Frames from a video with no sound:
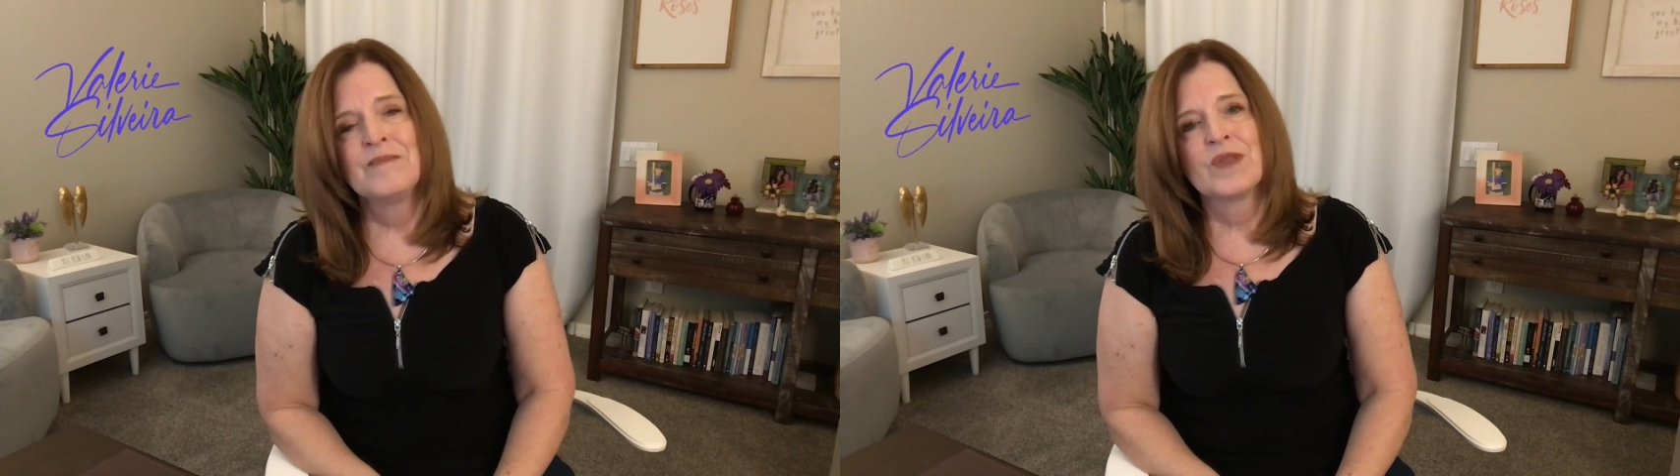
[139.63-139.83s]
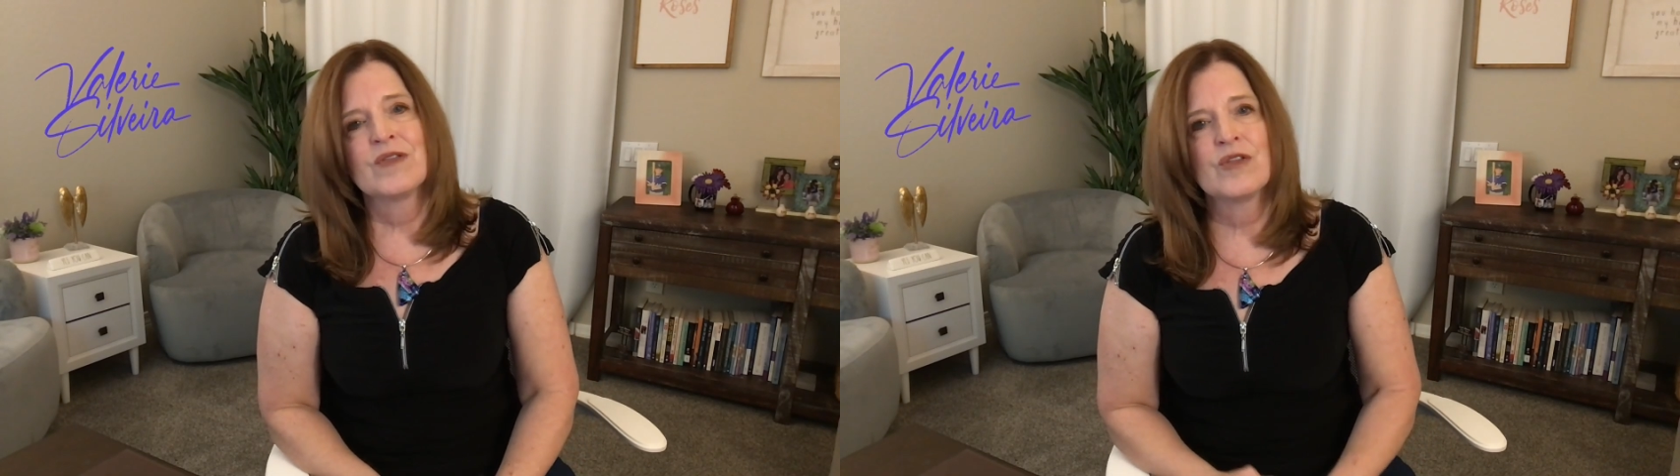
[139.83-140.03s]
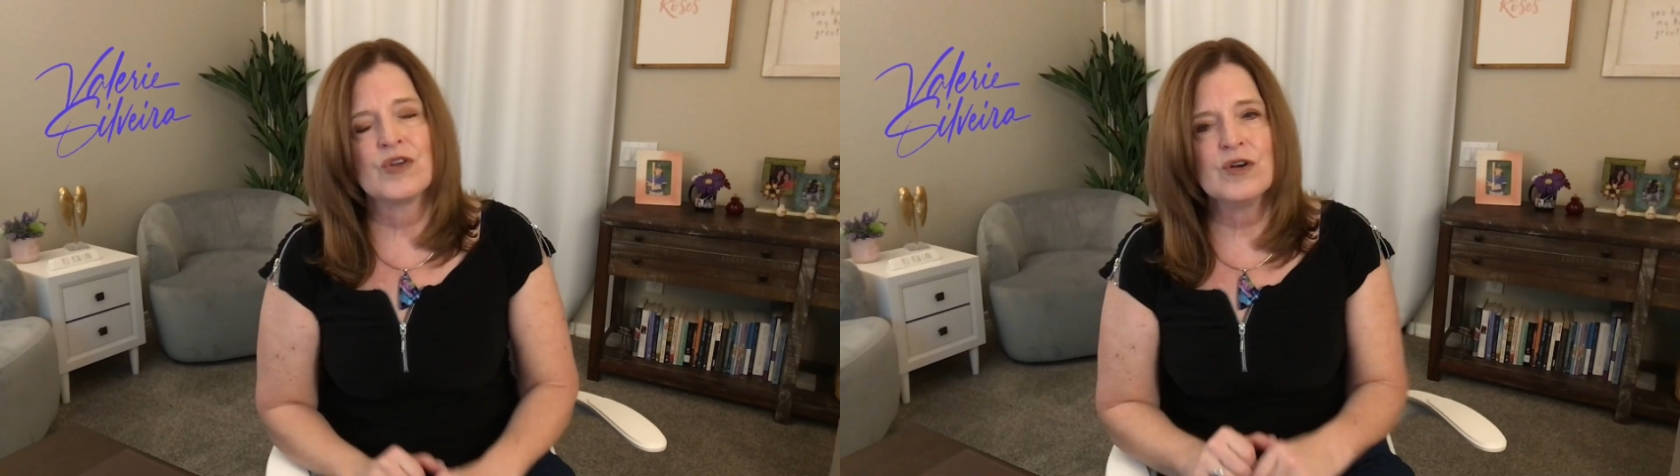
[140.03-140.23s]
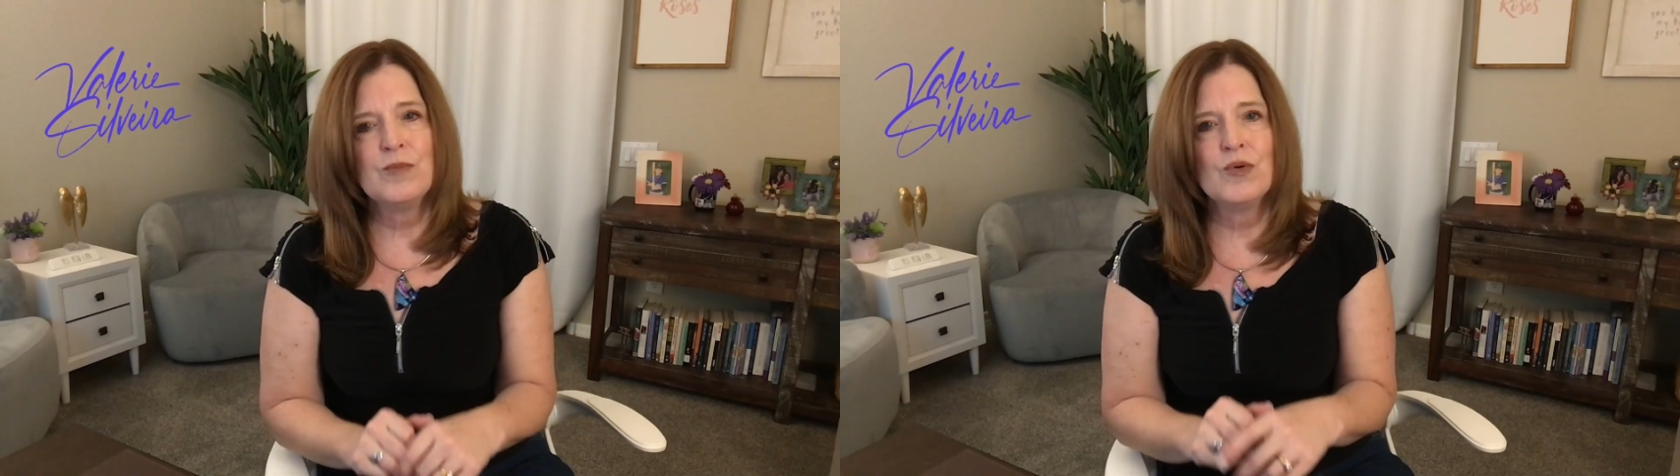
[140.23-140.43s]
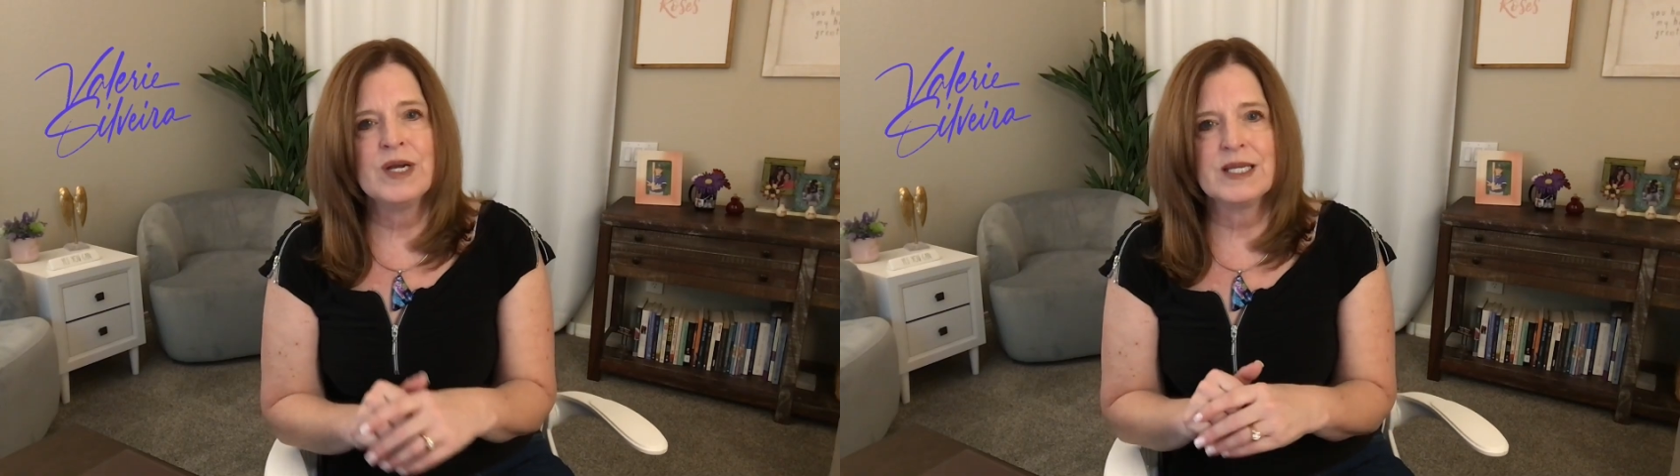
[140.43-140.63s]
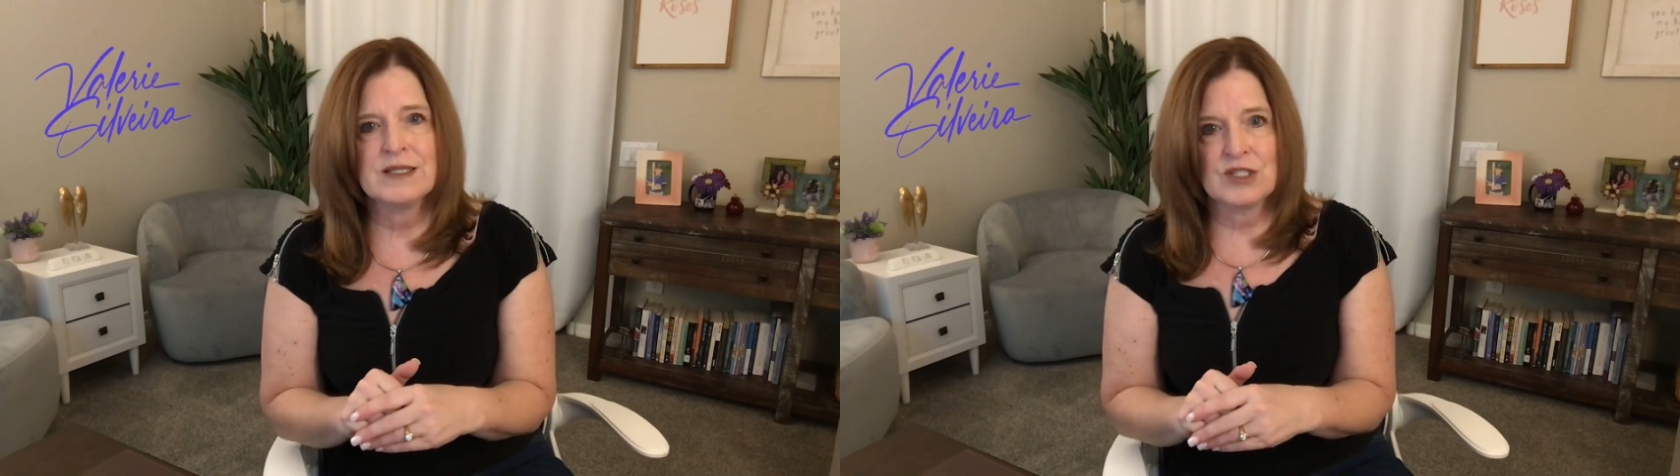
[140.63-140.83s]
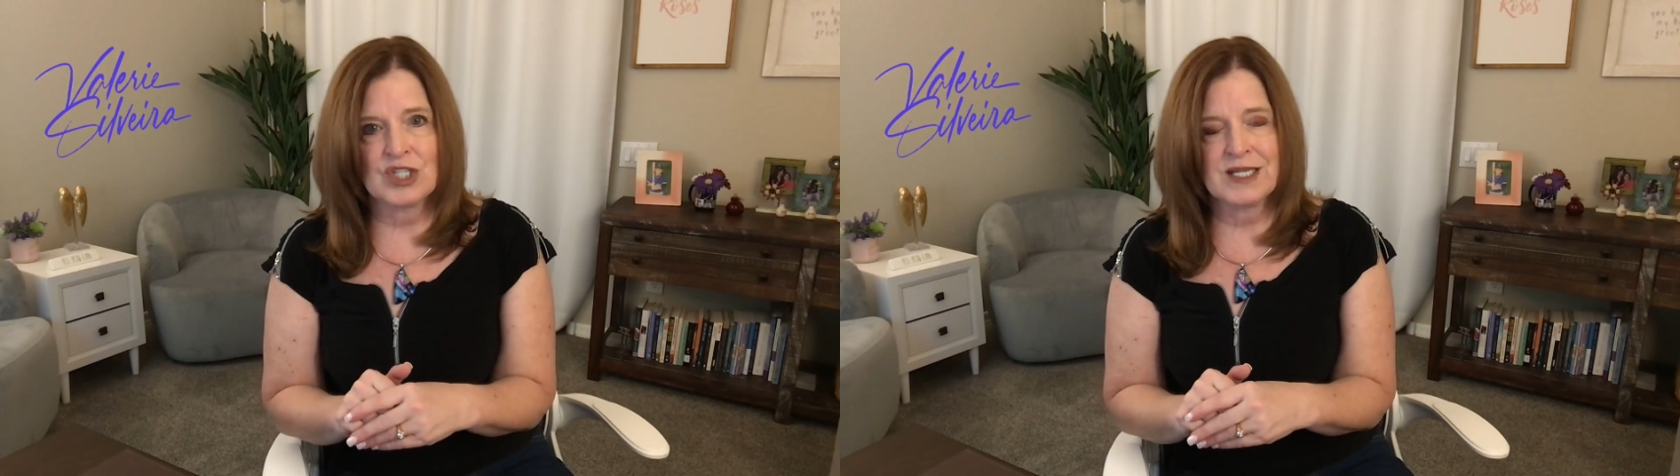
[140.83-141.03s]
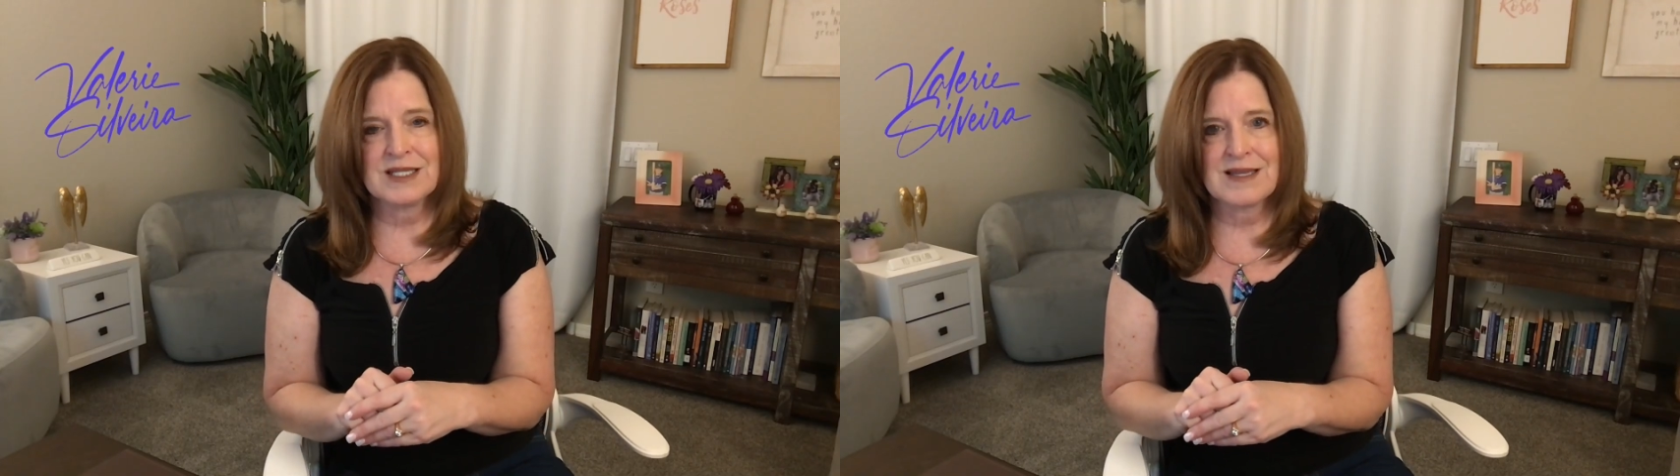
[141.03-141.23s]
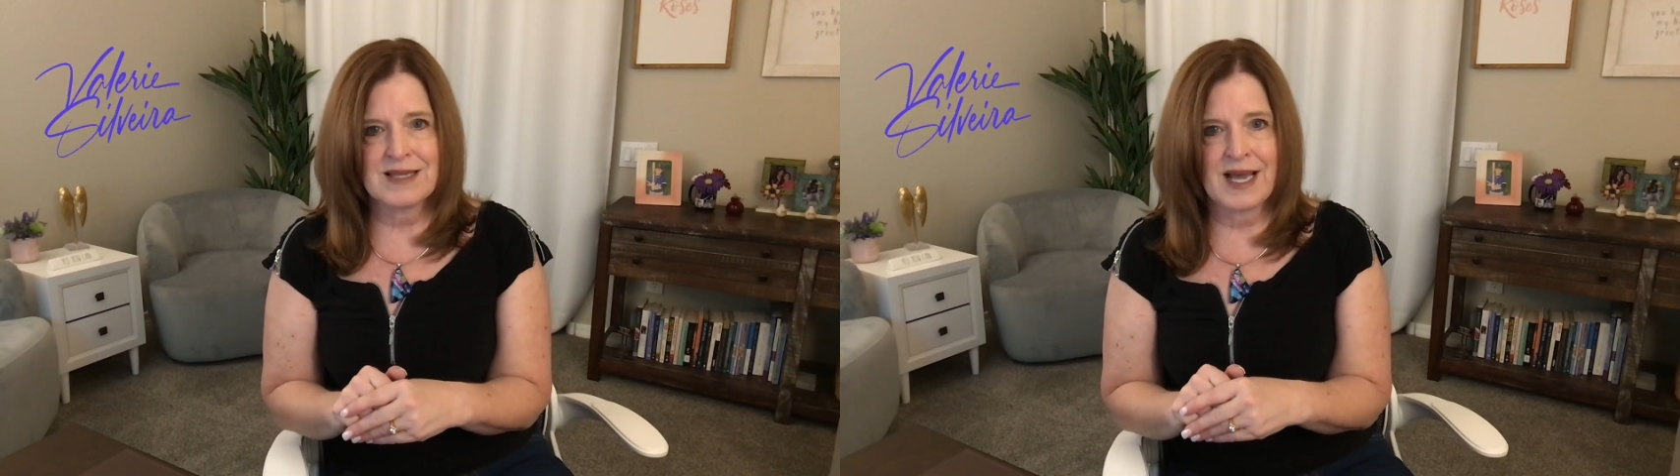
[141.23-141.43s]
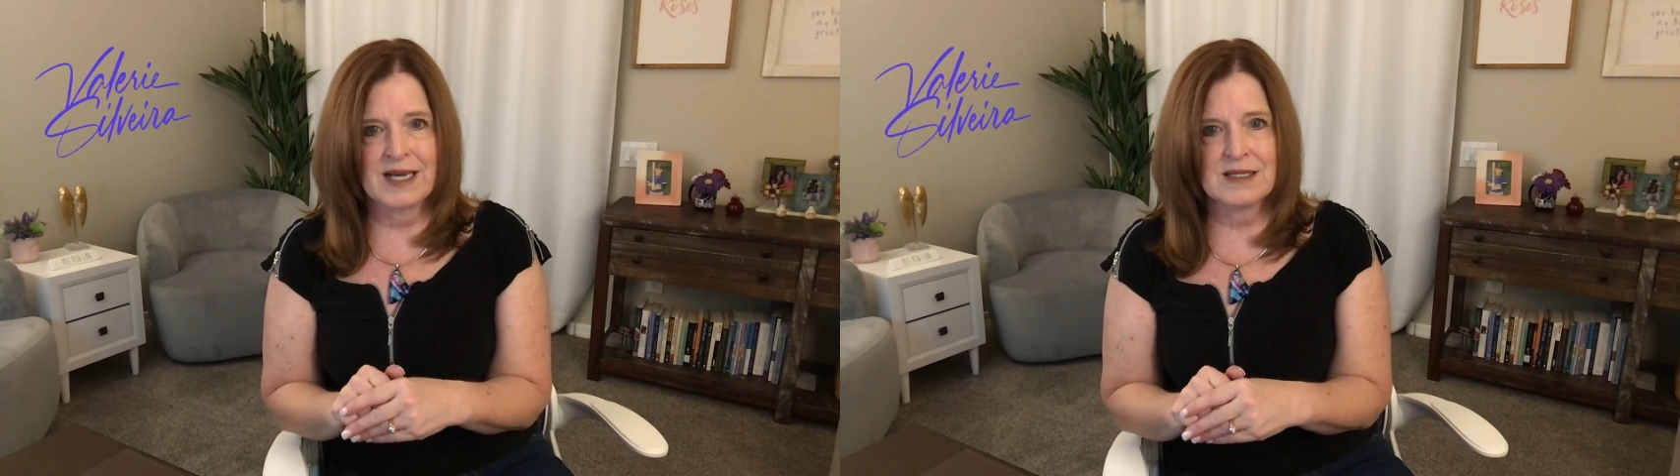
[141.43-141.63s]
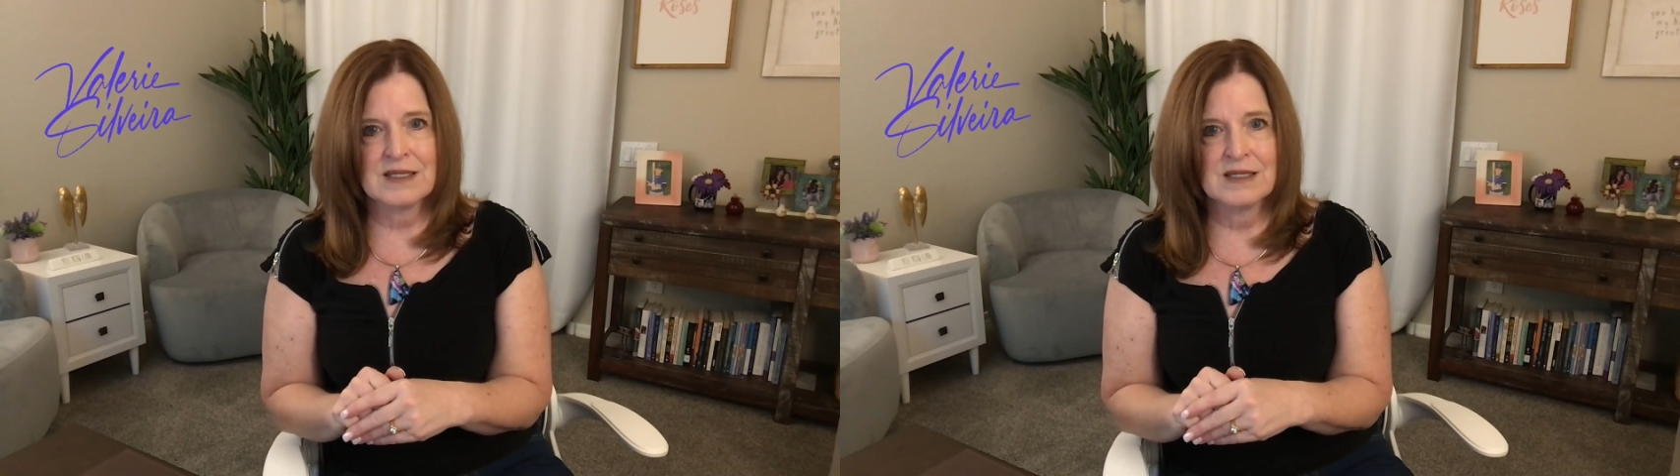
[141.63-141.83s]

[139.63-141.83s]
The third point is just that.